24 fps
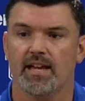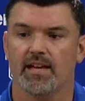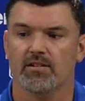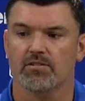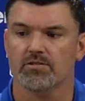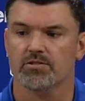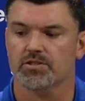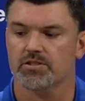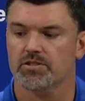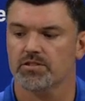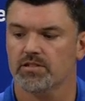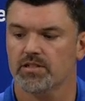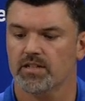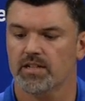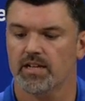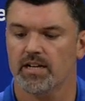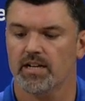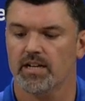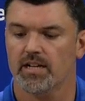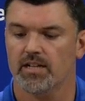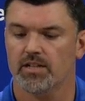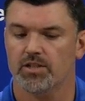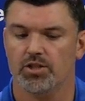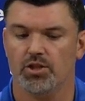else,
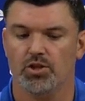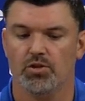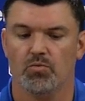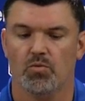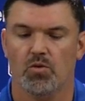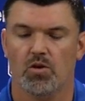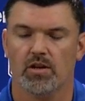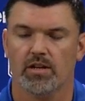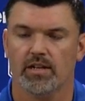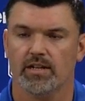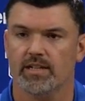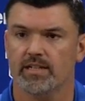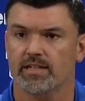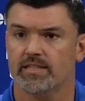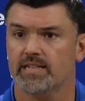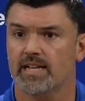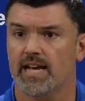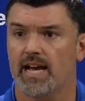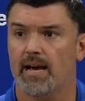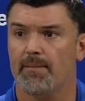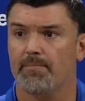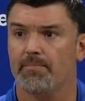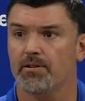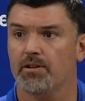do you want it to
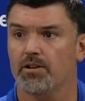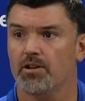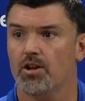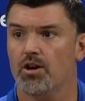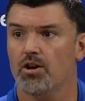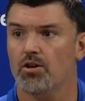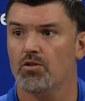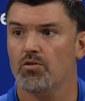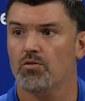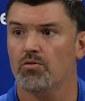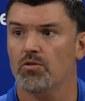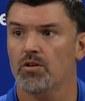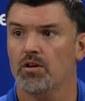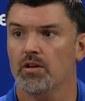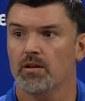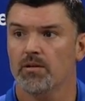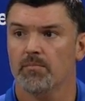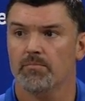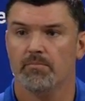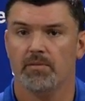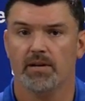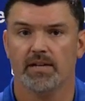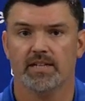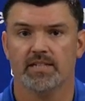happen? No.
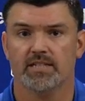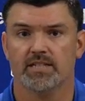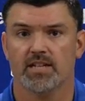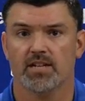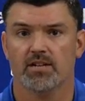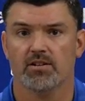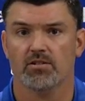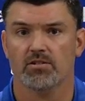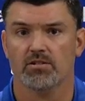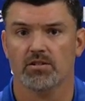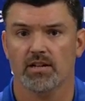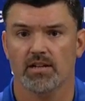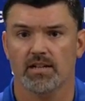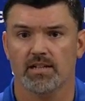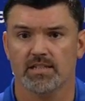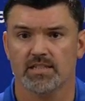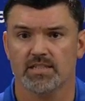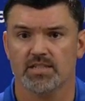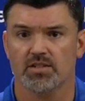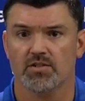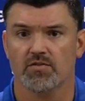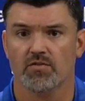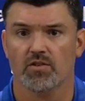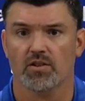But is there a
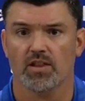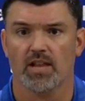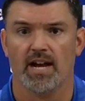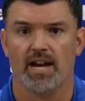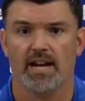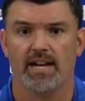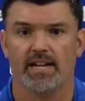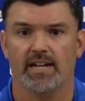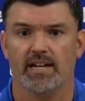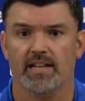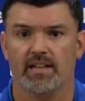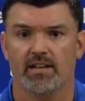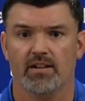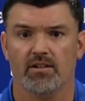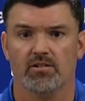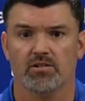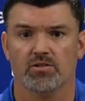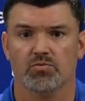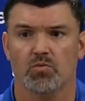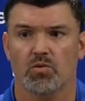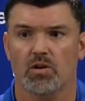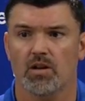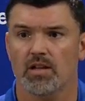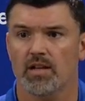silver lining in there
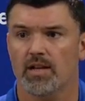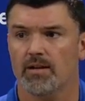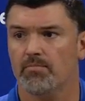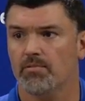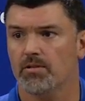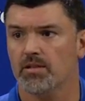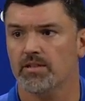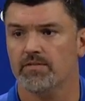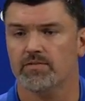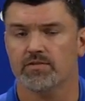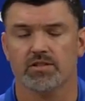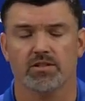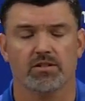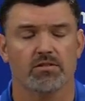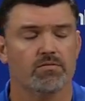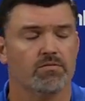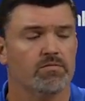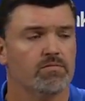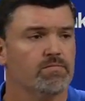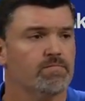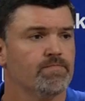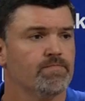as well? I believe so.